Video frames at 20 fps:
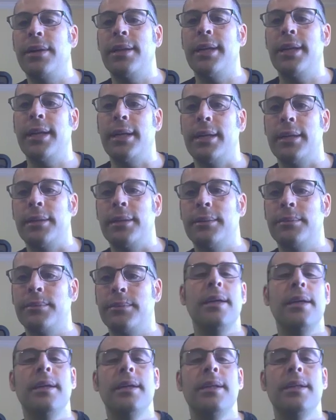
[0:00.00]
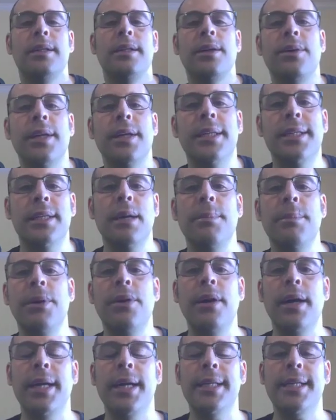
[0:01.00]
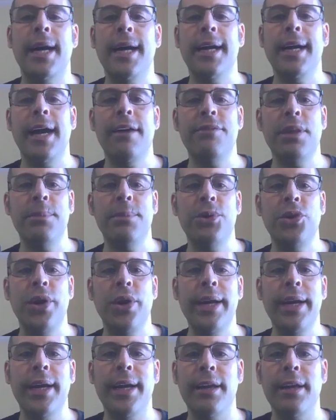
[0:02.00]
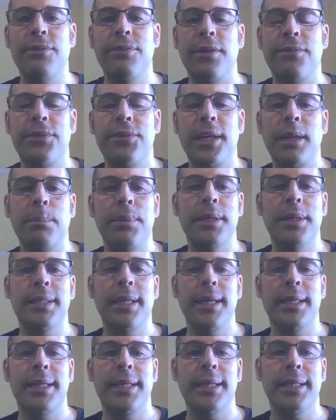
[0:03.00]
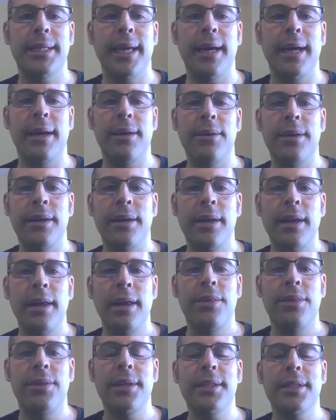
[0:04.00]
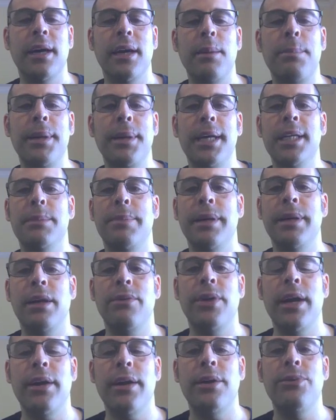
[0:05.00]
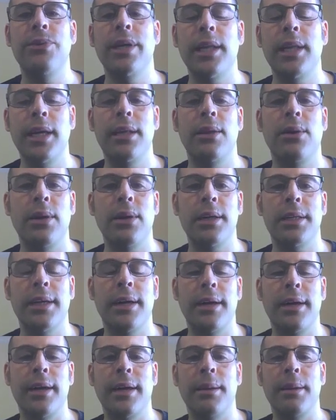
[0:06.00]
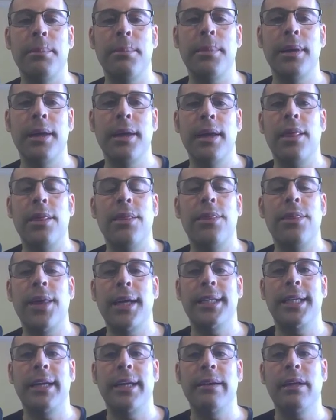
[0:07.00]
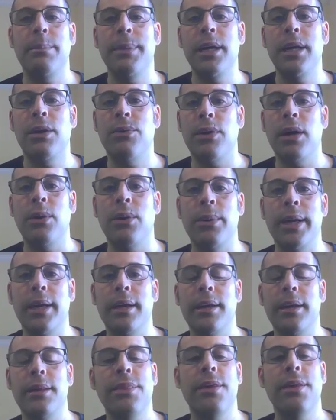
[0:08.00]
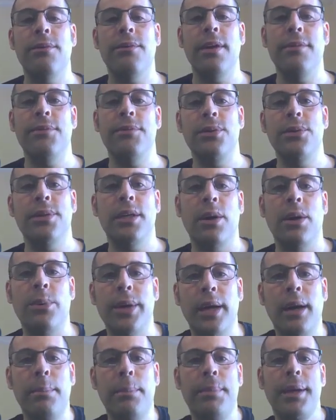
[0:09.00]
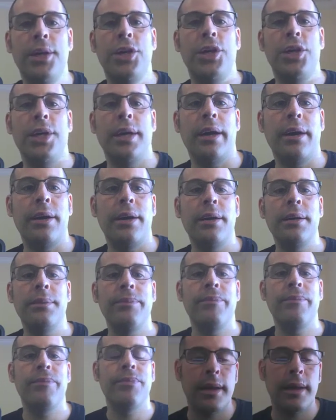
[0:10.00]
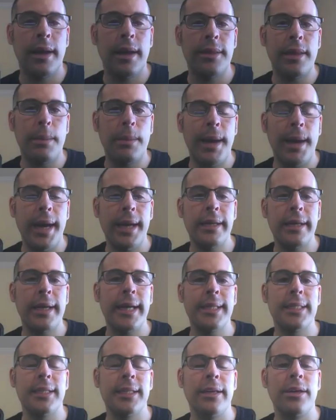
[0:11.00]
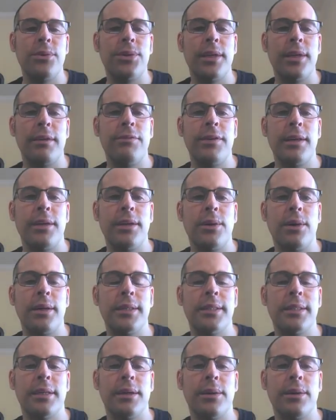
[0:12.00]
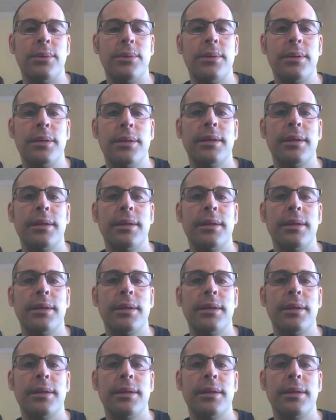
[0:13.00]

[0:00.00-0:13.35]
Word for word: funding. So to summarize, I have them trading at a 15% discount. This company has been around a really long time. They seem to be growing, their revenue's going up each year, and they pay a nice little dividend also.